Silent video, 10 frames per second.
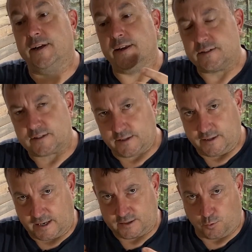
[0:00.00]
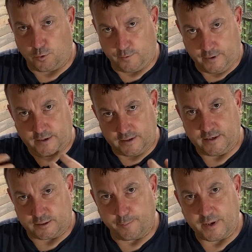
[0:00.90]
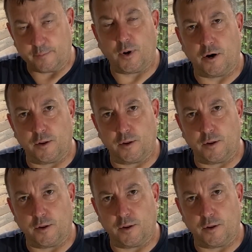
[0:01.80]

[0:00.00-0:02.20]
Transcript: and that's what it is a big part